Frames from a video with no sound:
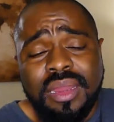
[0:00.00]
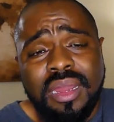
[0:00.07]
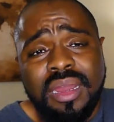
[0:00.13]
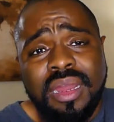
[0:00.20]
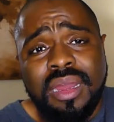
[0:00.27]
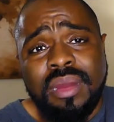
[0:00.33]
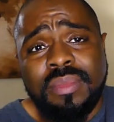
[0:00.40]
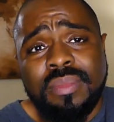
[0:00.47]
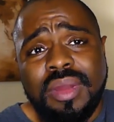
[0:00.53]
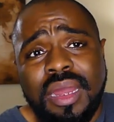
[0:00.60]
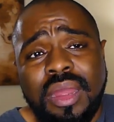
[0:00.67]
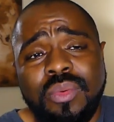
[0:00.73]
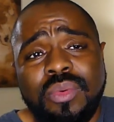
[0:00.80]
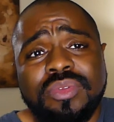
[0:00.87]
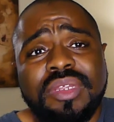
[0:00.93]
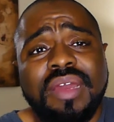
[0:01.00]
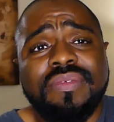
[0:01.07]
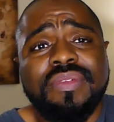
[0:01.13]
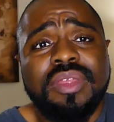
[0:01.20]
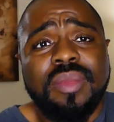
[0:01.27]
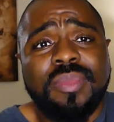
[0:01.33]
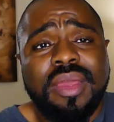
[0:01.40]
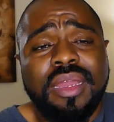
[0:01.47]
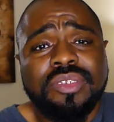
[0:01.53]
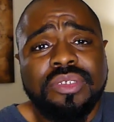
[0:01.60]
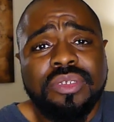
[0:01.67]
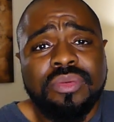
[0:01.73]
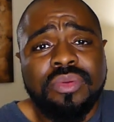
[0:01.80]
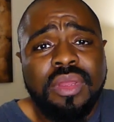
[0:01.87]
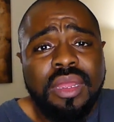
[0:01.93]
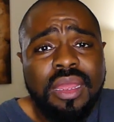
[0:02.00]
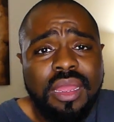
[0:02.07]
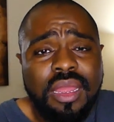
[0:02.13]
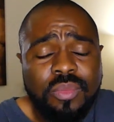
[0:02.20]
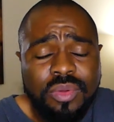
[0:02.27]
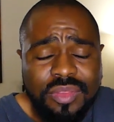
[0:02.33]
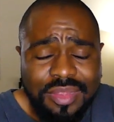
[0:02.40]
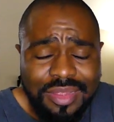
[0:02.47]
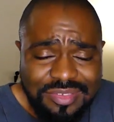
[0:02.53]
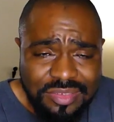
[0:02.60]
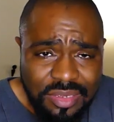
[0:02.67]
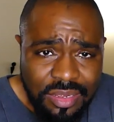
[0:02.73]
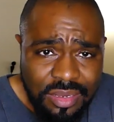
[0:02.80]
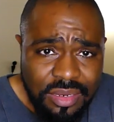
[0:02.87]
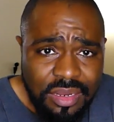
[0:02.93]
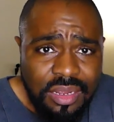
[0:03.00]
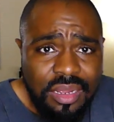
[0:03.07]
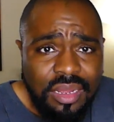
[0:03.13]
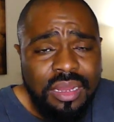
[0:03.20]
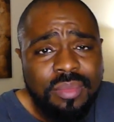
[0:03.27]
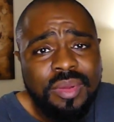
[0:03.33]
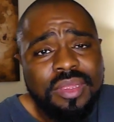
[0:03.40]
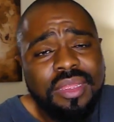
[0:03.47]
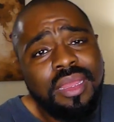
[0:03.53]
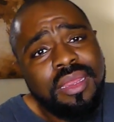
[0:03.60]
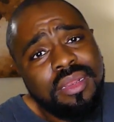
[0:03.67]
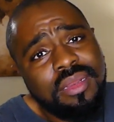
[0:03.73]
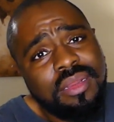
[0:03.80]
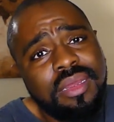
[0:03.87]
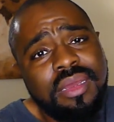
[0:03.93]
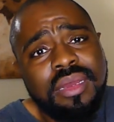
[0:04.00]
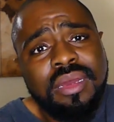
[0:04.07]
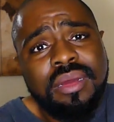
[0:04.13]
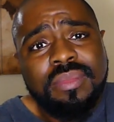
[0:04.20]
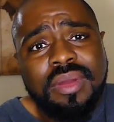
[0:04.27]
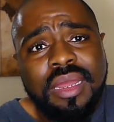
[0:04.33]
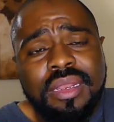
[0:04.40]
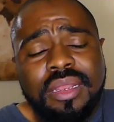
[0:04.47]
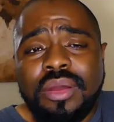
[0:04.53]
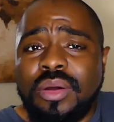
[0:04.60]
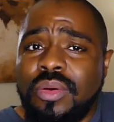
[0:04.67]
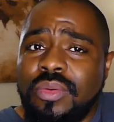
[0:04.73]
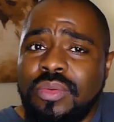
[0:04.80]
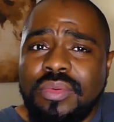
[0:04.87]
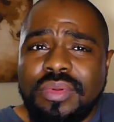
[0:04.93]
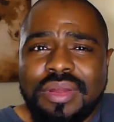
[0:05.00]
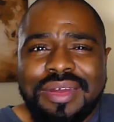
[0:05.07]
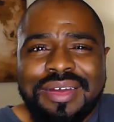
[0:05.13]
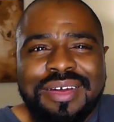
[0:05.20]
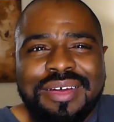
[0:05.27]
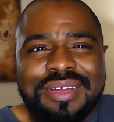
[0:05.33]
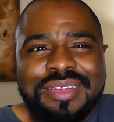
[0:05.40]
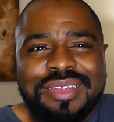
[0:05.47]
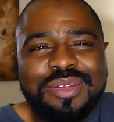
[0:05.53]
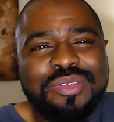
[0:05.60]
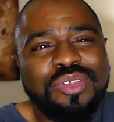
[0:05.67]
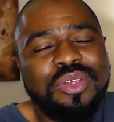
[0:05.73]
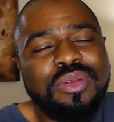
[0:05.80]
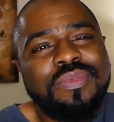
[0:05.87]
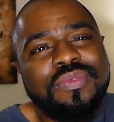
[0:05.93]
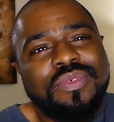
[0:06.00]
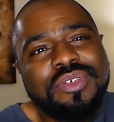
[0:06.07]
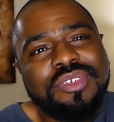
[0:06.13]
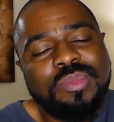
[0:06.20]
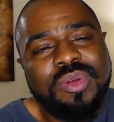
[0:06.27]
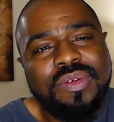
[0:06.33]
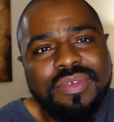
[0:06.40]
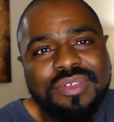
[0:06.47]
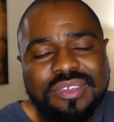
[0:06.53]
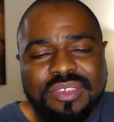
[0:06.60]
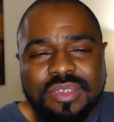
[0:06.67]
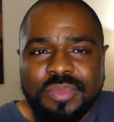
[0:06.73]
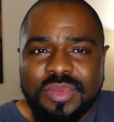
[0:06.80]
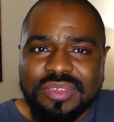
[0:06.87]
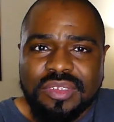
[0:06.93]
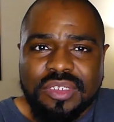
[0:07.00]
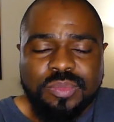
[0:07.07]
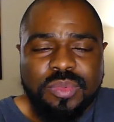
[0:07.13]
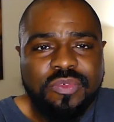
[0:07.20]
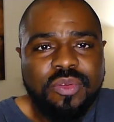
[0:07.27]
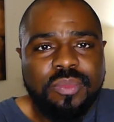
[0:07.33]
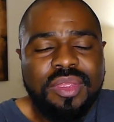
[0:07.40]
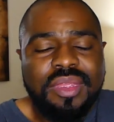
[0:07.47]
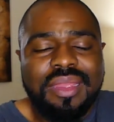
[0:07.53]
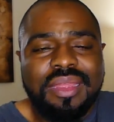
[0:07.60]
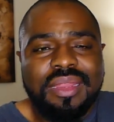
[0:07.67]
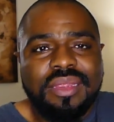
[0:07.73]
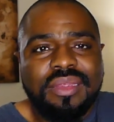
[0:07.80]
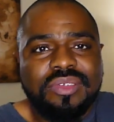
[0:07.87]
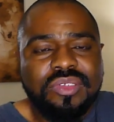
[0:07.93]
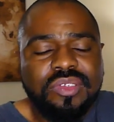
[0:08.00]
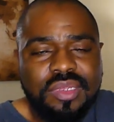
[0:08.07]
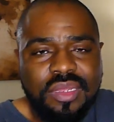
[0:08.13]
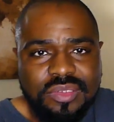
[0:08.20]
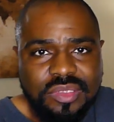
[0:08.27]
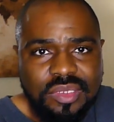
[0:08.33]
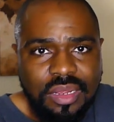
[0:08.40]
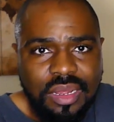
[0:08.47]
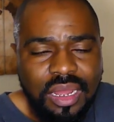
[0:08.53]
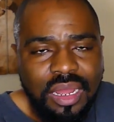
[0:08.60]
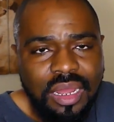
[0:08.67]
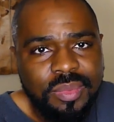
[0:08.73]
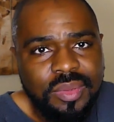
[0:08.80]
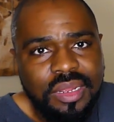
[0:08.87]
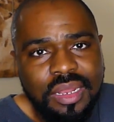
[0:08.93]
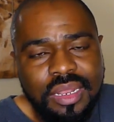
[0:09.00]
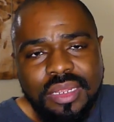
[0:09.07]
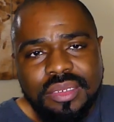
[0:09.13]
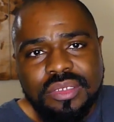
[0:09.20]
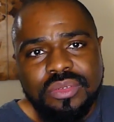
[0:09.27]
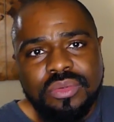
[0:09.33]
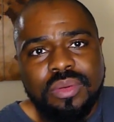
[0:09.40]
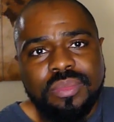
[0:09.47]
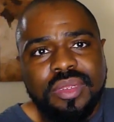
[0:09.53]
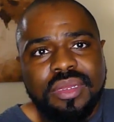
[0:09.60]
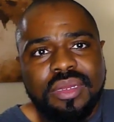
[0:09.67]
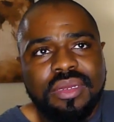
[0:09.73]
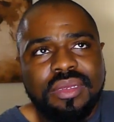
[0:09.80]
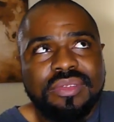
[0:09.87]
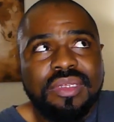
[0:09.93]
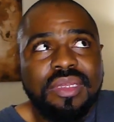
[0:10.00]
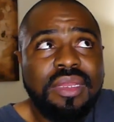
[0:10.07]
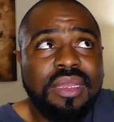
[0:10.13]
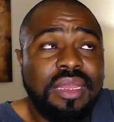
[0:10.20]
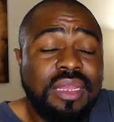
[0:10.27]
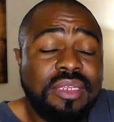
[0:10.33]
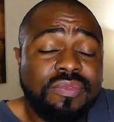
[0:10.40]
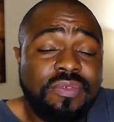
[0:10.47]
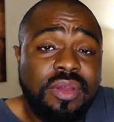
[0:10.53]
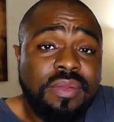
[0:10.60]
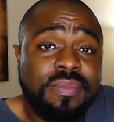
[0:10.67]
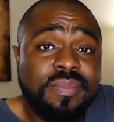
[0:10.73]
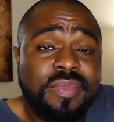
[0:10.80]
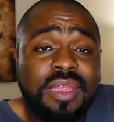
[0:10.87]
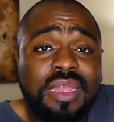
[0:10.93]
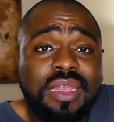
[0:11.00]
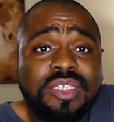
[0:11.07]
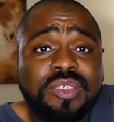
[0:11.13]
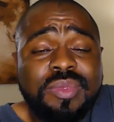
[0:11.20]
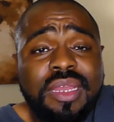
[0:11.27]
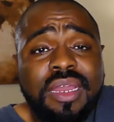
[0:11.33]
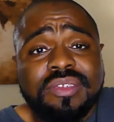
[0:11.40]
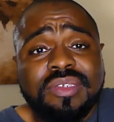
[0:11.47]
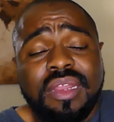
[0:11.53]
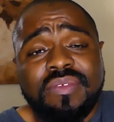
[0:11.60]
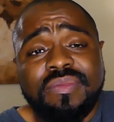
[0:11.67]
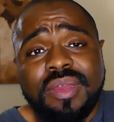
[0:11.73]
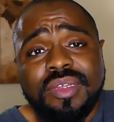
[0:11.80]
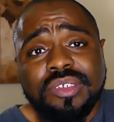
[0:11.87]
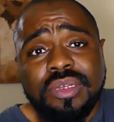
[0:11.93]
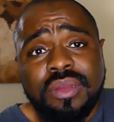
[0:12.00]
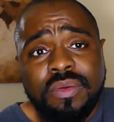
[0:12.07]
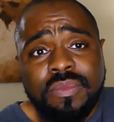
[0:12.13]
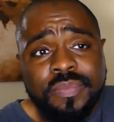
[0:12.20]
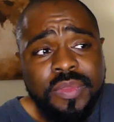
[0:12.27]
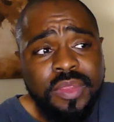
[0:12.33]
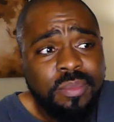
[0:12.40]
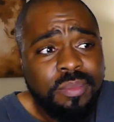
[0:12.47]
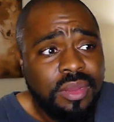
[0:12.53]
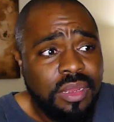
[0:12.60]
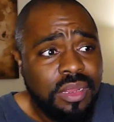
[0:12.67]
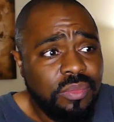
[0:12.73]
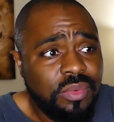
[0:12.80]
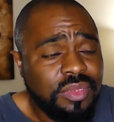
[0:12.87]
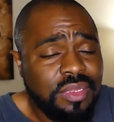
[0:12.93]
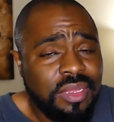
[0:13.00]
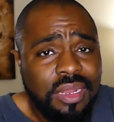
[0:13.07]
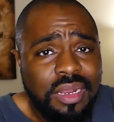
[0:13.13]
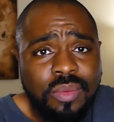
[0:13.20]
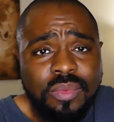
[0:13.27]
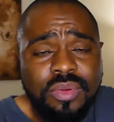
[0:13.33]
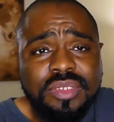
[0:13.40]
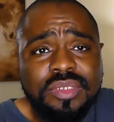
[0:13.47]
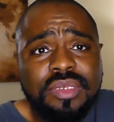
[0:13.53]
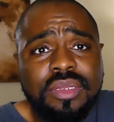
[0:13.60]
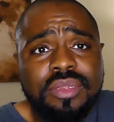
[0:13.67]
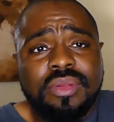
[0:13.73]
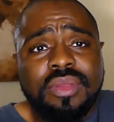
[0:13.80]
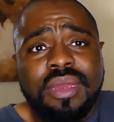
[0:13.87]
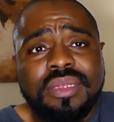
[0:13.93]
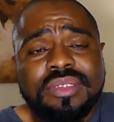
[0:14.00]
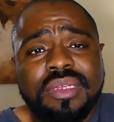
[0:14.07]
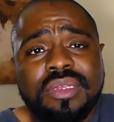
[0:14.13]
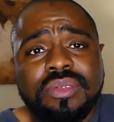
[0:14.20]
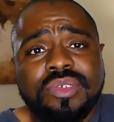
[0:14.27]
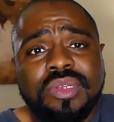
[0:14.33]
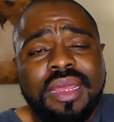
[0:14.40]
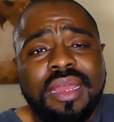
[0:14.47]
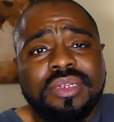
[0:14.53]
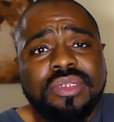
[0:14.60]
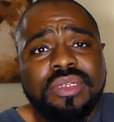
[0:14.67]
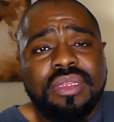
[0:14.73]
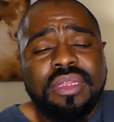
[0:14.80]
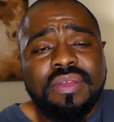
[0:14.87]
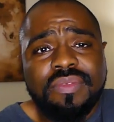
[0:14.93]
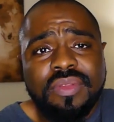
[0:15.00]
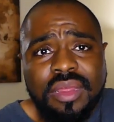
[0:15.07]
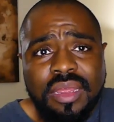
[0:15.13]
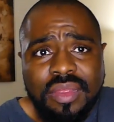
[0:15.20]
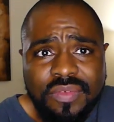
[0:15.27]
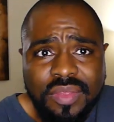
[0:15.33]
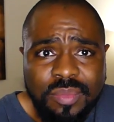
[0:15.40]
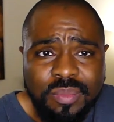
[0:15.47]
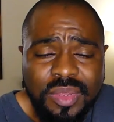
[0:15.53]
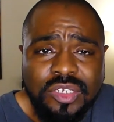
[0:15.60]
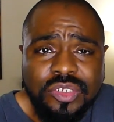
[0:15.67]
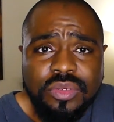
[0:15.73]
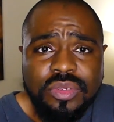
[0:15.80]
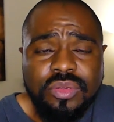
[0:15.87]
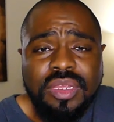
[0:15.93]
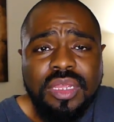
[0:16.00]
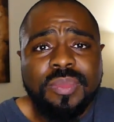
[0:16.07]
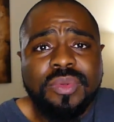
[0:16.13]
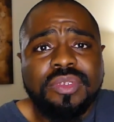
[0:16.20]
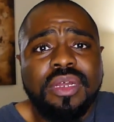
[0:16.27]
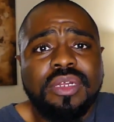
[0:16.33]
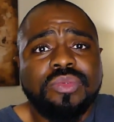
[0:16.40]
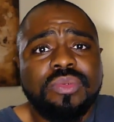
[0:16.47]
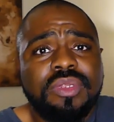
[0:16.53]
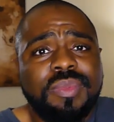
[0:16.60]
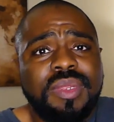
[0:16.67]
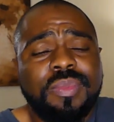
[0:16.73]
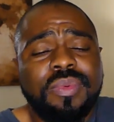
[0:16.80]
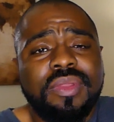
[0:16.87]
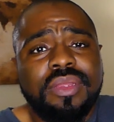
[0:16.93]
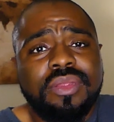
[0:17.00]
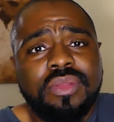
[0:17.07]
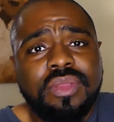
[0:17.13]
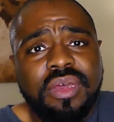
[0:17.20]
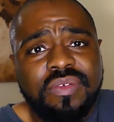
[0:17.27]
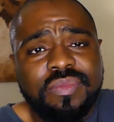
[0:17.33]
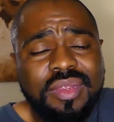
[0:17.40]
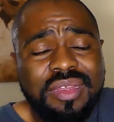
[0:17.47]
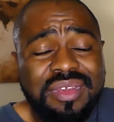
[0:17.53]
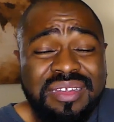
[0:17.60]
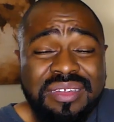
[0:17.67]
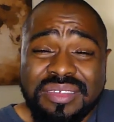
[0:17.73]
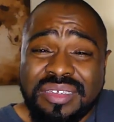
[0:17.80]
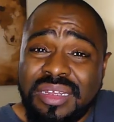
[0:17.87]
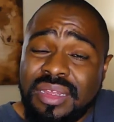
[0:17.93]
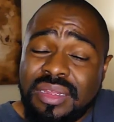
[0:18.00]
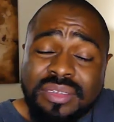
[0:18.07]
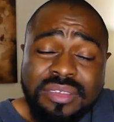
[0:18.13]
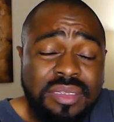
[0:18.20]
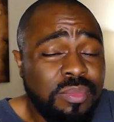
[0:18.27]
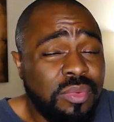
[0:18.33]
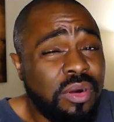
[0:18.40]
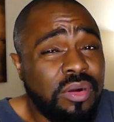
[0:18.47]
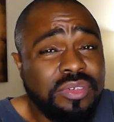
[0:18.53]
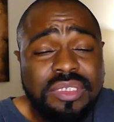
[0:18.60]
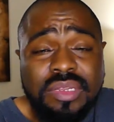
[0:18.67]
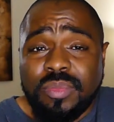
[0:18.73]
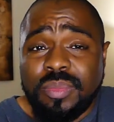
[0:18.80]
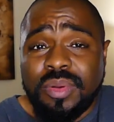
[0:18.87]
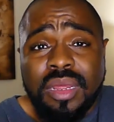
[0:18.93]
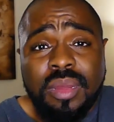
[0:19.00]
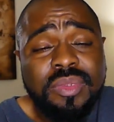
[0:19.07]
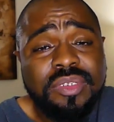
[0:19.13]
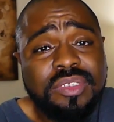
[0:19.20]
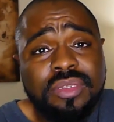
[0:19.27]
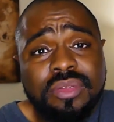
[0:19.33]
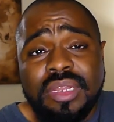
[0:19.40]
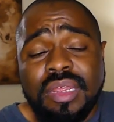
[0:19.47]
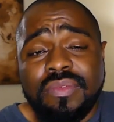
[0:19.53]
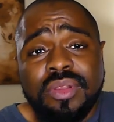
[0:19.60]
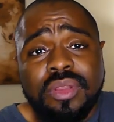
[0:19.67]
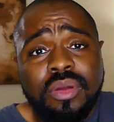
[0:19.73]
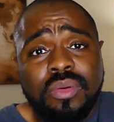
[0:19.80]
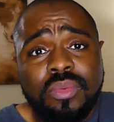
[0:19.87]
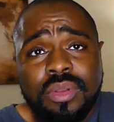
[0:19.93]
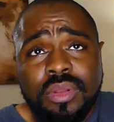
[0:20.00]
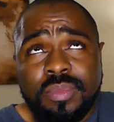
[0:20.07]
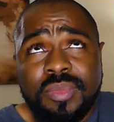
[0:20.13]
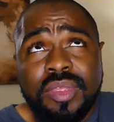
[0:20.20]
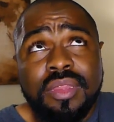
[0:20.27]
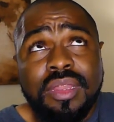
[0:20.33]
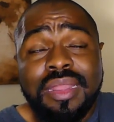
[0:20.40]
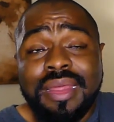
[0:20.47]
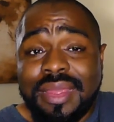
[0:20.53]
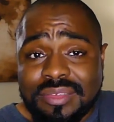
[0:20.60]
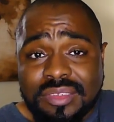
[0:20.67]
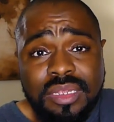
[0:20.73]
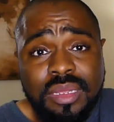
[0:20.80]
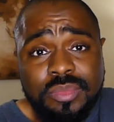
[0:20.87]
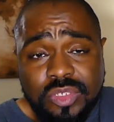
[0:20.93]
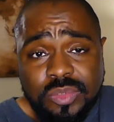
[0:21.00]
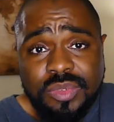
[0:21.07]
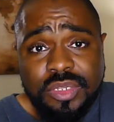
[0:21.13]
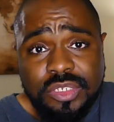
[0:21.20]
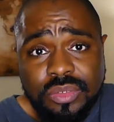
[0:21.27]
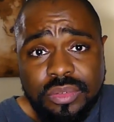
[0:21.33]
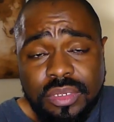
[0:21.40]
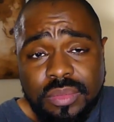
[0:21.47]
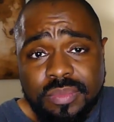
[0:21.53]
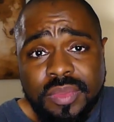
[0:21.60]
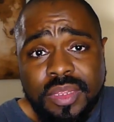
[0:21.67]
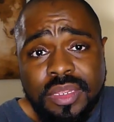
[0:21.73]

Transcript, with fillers: Um, I will definitely get back to you. And with with that said, um, again, um, I know uh, YouTube for some of us is a business, but for me, it is just a hobby. I like to do it because it's fun. It gets me outside of my shell. But with that, I want to tell you guys that you should actually live life and make sure you keep in touch with the people that you love because tomorrow's never promised and you never know when will be the last time you speak to them.